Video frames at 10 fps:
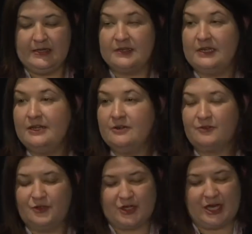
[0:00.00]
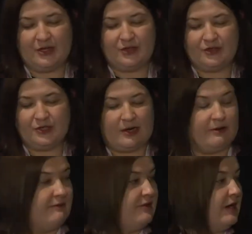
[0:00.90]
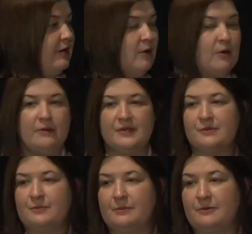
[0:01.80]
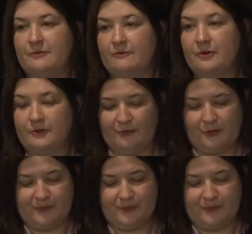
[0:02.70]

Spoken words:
The leader of change, however, are always the people involved.